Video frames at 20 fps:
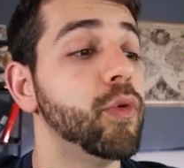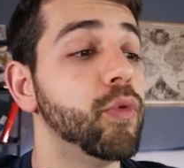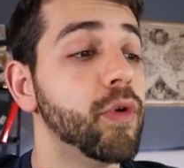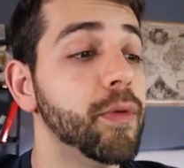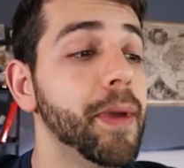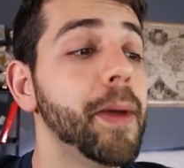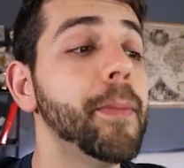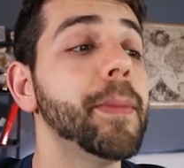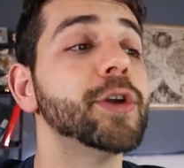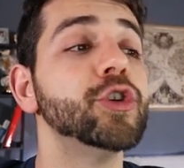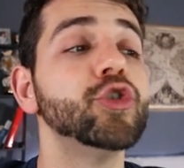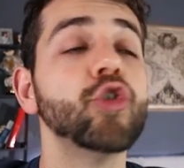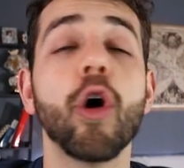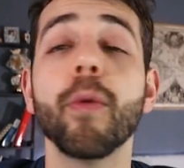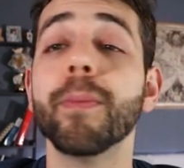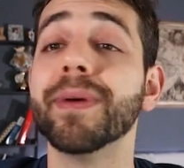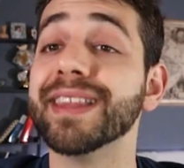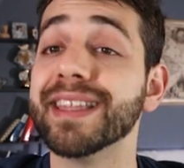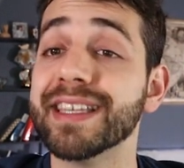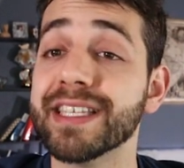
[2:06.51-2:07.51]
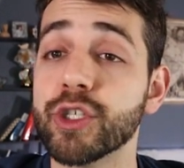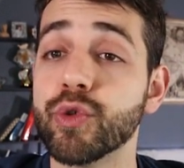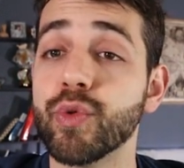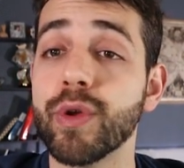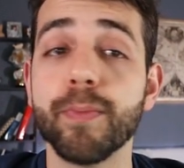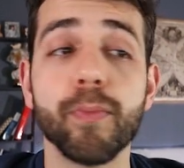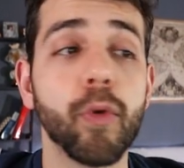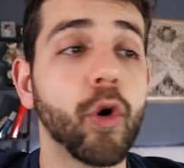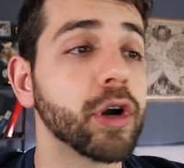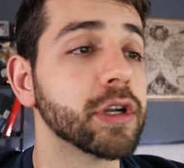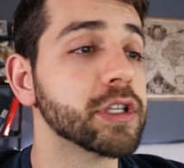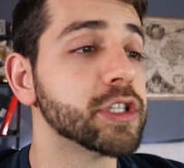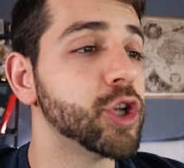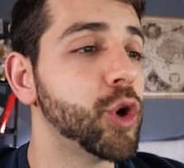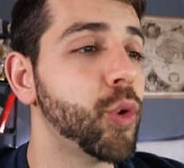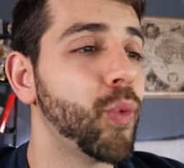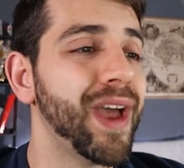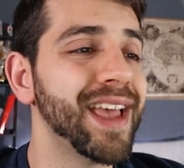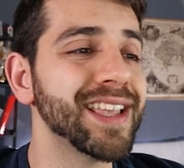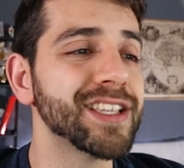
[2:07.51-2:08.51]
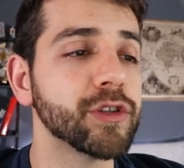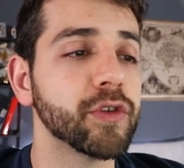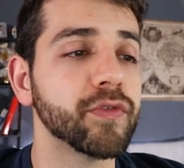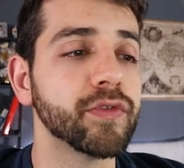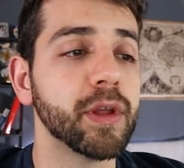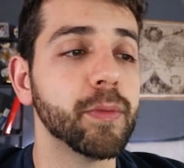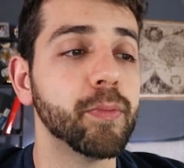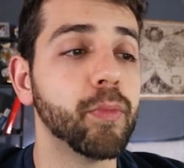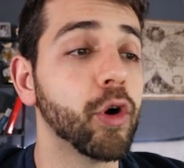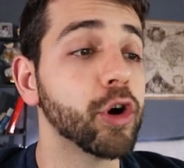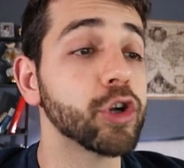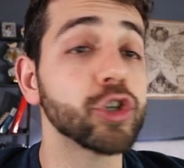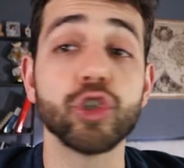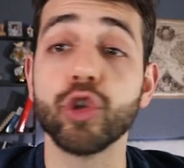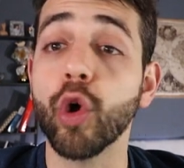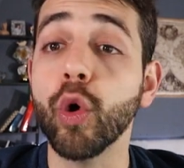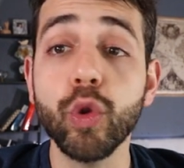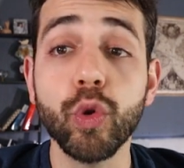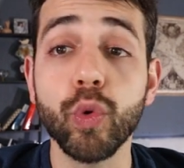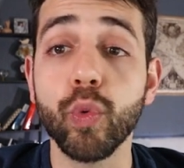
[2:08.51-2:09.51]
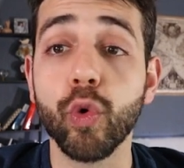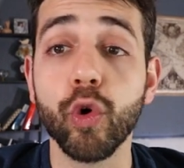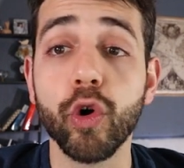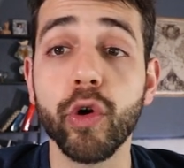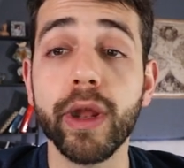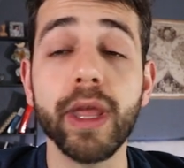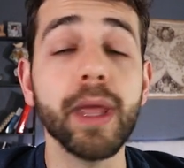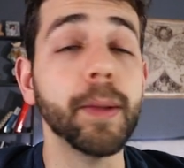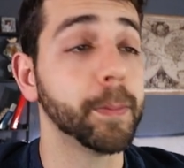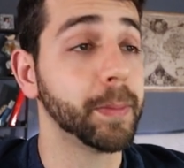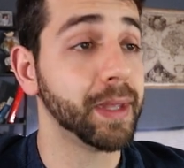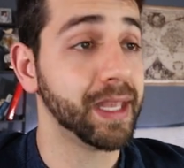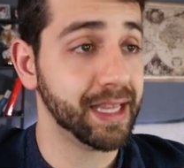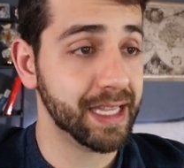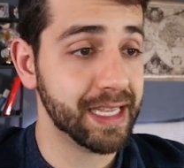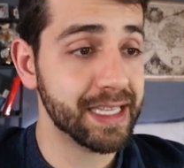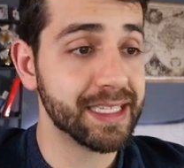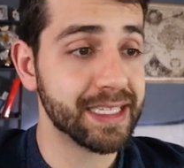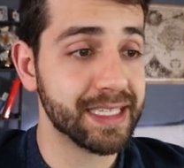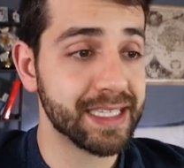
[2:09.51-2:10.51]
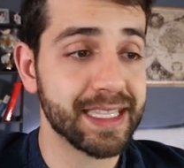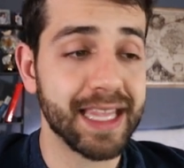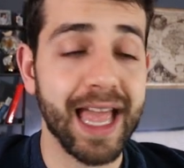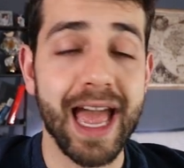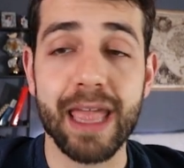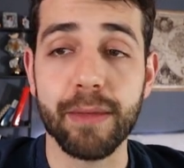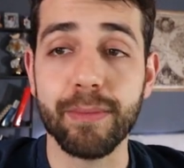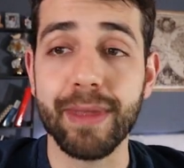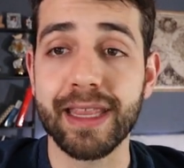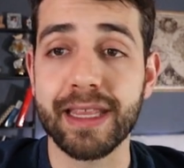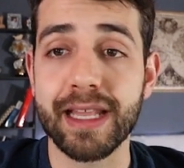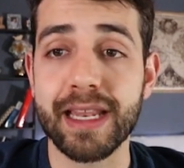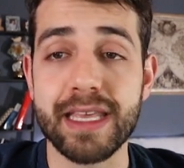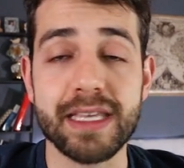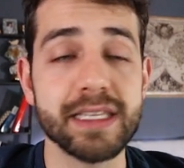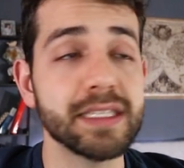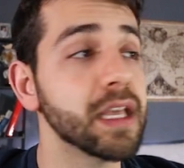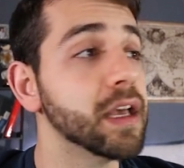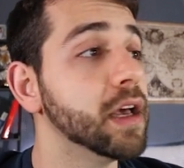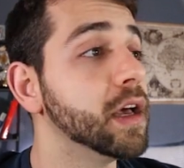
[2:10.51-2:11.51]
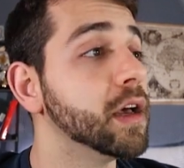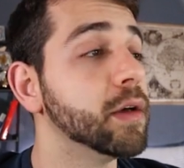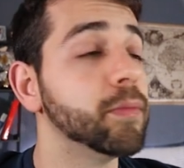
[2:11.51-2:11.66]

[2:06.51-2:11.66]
Remember to open these three ports. The rest of the ports, don't worry, this time at least,